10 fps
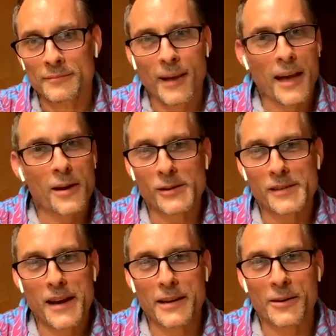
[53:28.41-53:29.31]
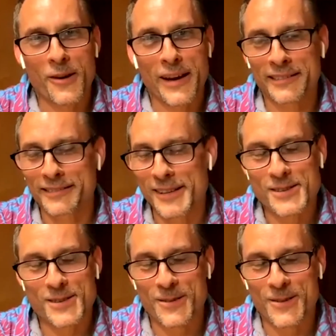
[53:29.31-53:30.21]
I know, isn't that annoying?
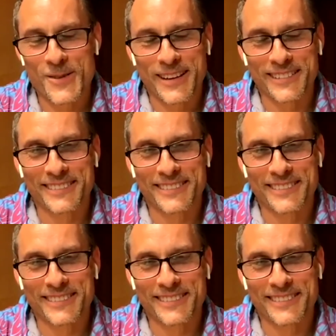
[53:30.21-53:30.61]
That's so annoying.